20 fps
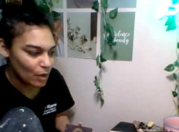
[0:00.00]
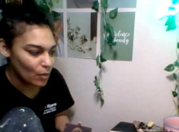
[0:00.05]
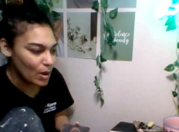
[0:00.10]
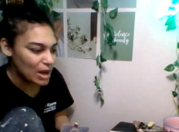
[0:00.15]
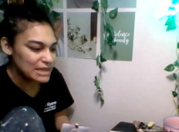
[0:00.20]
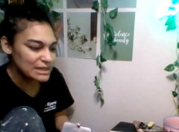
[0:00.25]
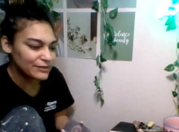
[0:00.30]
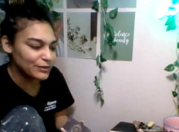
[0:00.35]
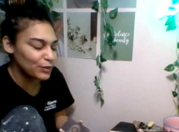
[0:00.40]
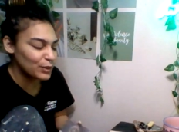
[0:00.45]

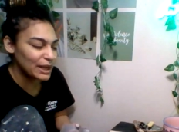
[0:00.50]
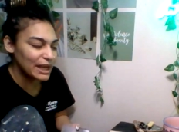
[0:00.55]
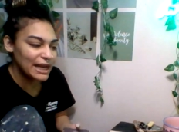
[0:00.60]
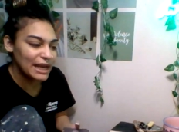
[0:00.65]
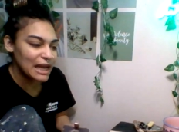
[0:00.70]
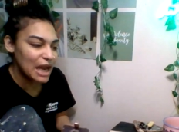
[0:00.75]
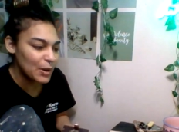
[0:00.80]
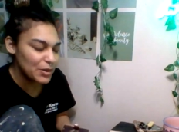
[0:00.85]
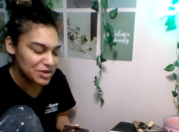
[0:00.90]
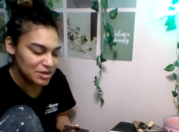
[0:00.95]
Why is everyone
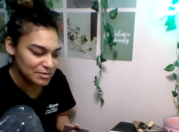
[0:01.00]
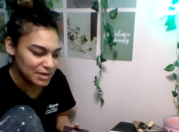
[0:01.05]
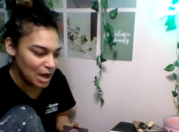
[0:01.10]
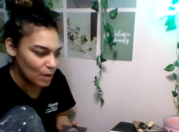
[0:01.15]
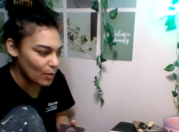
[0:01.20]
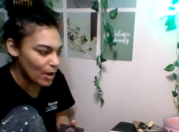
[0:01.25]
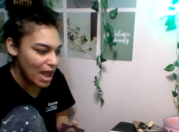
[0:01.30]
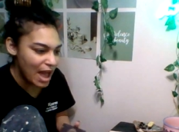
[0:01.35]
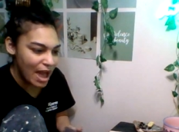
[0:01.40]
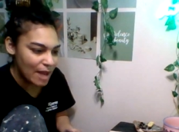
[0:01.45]
hanging out with them now?
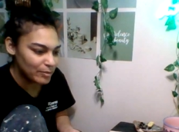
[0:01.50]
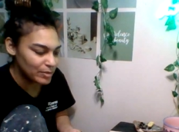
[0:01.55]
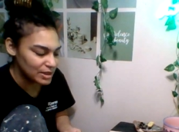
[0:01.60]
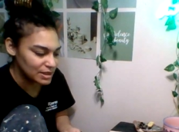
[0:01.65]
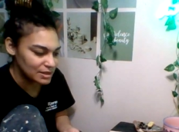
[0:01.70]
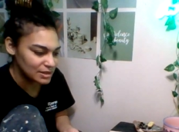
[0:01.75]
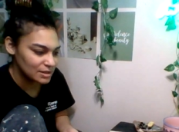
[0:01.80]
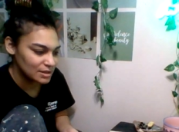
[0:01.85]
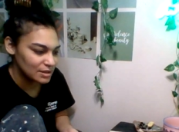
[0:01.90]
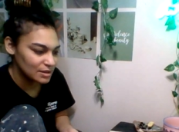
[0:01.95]
What
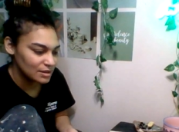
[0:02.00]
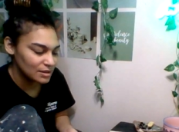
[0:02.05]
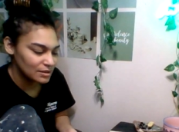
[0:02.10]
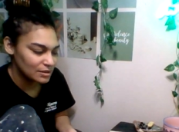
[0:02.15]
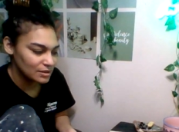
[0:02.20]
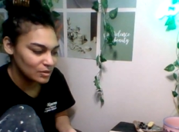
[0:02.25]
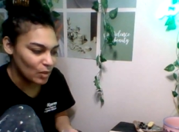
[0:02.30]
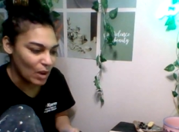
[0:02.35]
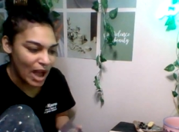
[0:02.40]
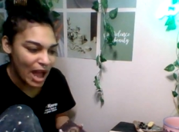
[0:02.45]
happened?
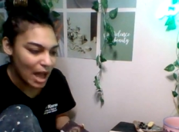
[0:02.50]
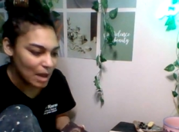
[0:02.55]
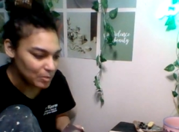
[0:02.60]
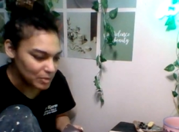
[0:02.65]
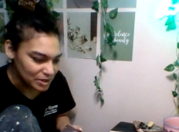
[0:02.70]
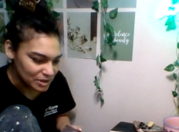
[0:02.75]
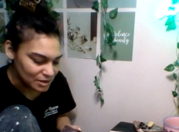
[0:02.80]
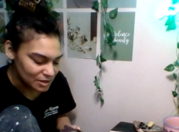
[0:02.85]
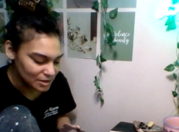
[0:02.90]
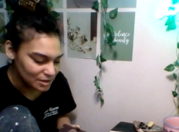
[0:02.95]
What happened?